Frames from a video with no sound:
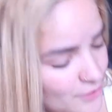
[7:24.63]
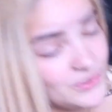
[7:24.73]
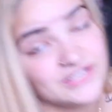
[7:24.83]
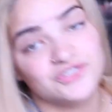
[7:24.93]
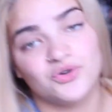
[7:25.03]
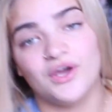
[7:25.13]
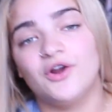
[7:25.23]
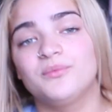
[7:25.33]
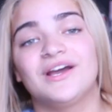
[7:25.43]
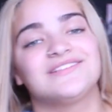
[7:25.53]
I hope you guys enjoyed.
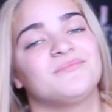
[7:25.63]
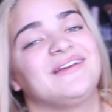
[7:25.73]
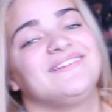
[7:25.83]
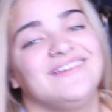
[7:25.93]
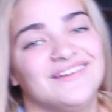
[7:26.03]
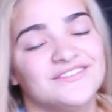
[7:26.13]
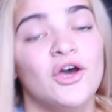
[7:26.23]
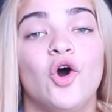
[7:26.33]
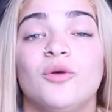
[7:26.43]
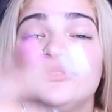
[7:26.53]
Hope you got some ideas.
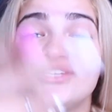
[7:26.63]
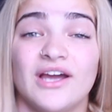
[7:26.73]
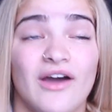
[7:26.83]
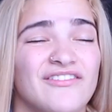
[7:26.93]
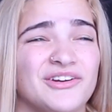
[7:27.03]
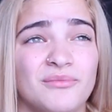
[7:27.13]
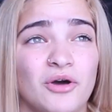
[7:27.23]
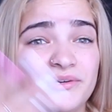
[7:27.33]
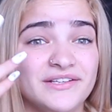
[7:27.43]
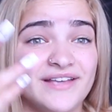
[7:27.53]
Hope you check out African
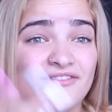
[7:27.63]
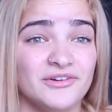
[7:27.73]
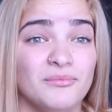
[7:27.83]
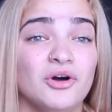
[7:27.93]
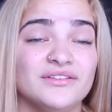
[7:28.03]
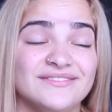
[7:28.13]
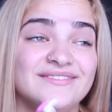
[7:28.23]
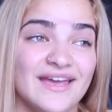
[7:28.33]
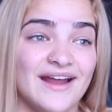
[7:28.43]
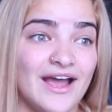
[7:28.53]
Mall because African Mall is
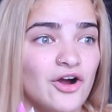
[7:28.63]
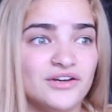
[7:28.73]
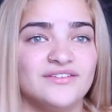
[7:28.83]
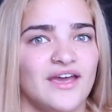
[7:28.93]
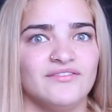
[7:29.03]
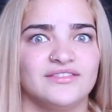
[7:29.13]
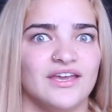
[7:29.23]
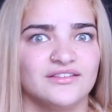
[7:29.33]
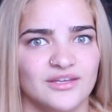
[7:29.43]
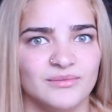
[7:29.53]
dead. I honestly haven't
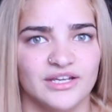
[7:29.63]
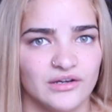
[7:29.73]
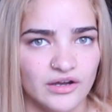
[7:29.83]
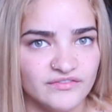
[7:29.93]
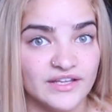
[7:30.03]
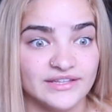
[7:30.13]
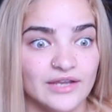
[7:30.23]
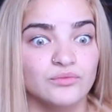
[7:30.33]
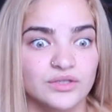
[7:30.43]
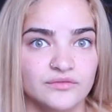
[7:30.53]
thanked them like enough. Like,
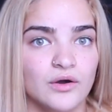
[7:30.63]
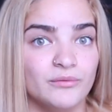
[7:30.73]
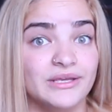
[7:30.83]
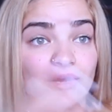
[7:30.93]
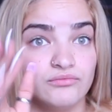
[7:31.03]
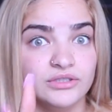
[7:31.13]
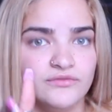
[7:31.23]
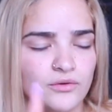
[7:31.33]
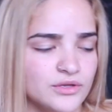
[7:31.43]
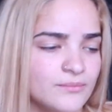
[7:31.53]
they really fuck with me and I really
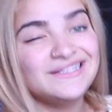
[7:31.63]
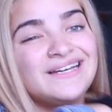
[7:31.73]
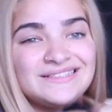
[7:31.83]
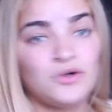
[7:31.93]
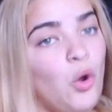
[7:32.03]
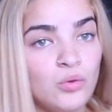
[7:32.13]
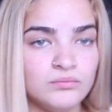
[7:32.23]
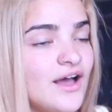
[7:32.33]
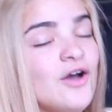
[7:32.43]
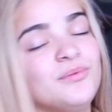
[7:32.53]
fuck with them.
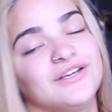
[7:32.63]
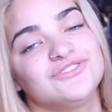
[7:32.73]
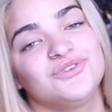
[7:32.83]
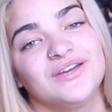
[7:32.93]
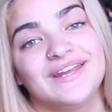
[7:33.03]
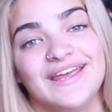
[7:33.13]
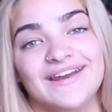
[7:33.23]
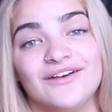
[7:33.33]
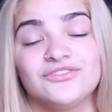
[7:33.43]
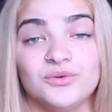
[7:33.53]
I hope you guys enjoyed
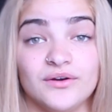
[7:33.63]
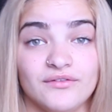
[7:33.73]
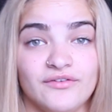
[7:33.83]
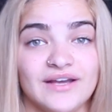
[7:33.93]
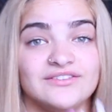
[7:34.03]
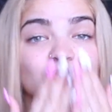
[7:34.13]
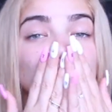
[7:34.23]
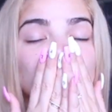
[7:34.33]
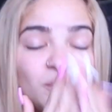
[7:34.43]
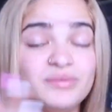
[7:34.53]
and I'll see you whenever the fuck I see
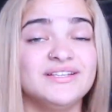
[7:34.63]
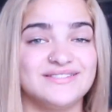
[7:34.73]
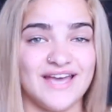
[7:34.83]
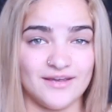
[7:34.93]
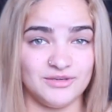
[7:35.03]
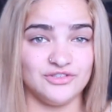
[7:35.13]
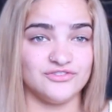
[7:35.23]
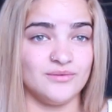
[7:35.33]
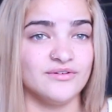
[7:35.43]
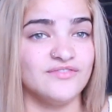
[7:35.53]
you. Please tag me in
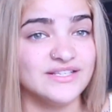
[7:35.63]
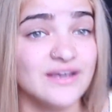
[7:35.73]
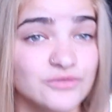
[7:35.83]
your summer fits.